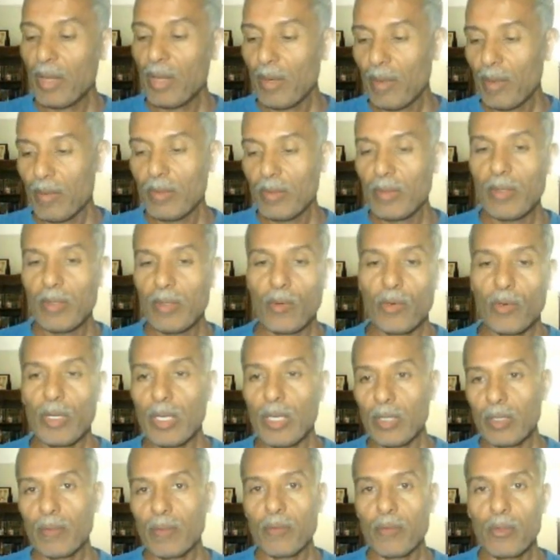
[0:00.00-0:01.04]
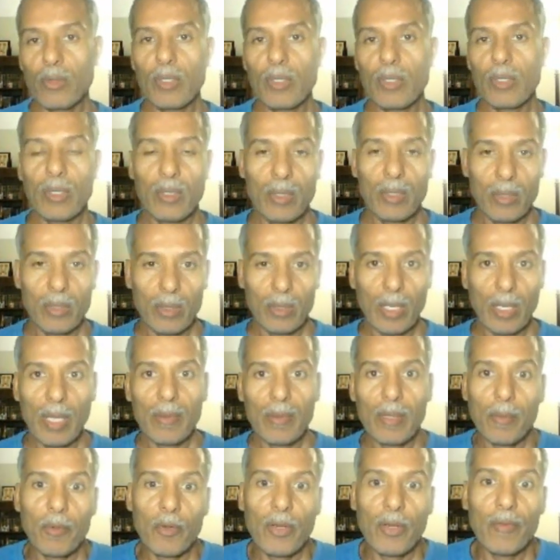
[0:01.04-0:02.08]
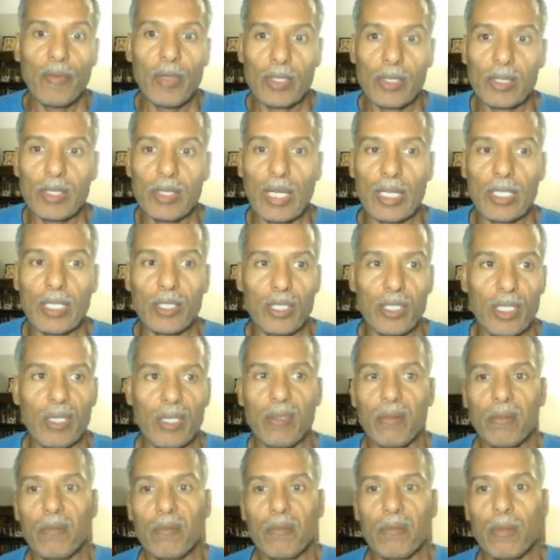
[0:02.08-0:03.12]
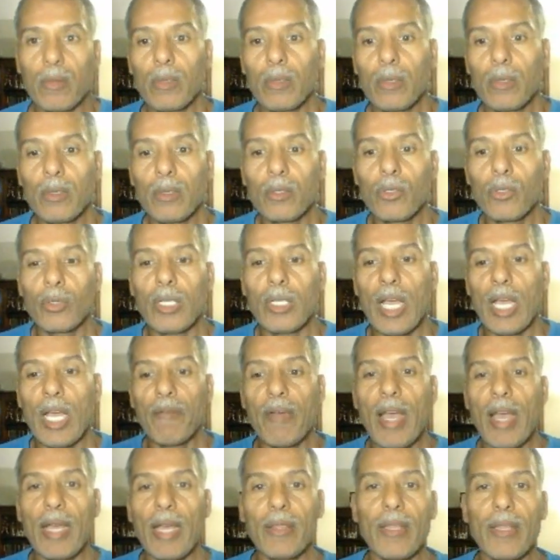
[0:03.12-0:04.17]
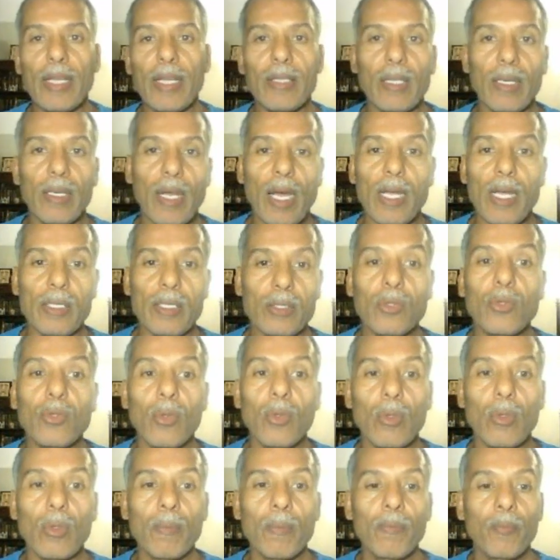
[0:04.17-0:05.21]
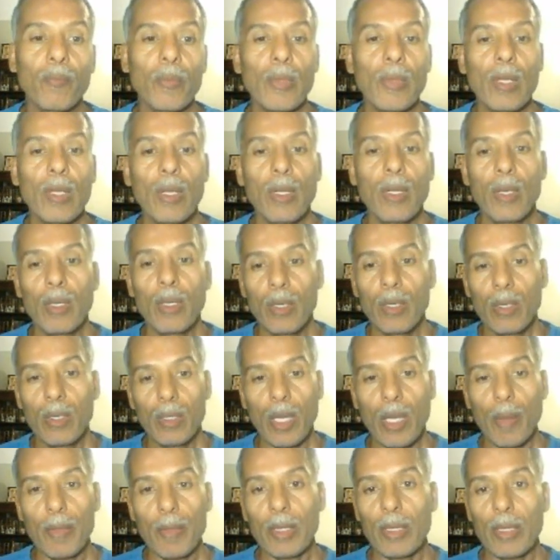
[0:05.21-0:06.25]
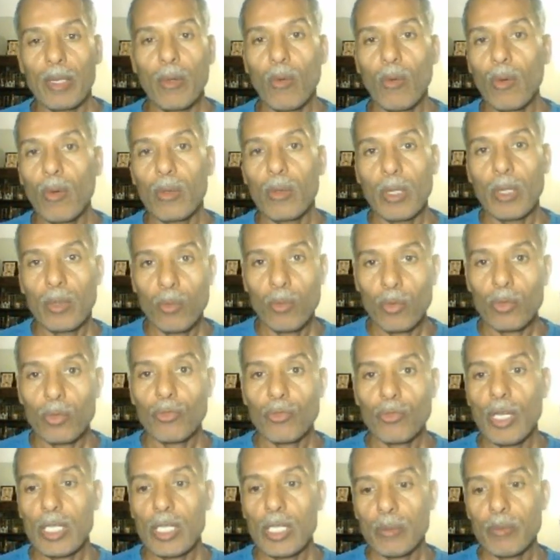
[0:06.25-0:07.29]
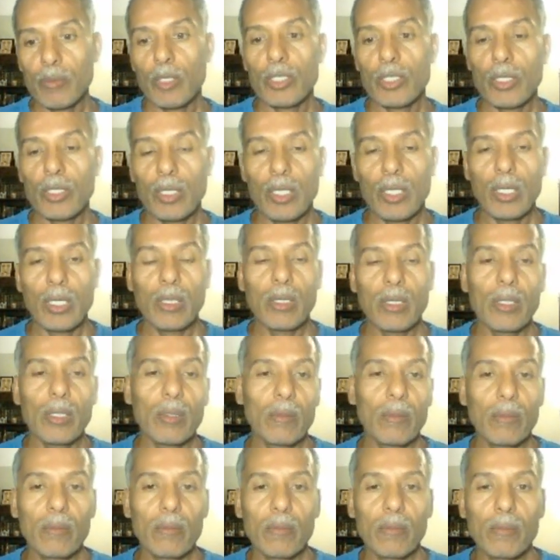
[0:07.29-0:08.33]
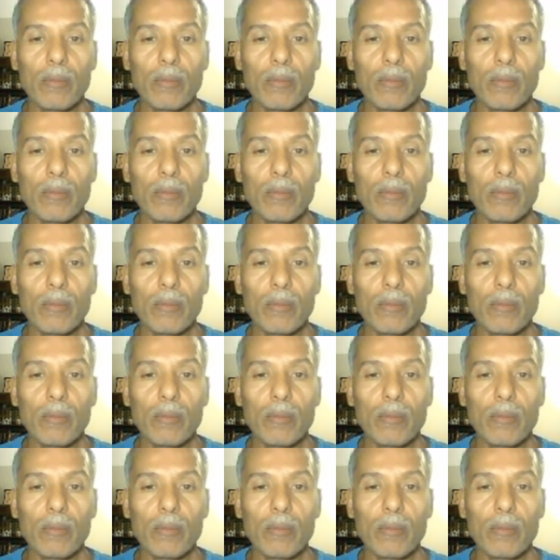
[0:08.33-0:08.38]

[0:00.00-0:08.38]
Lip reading: related to the previous section, you should have had that in high school. I mean, all the neurotransmission and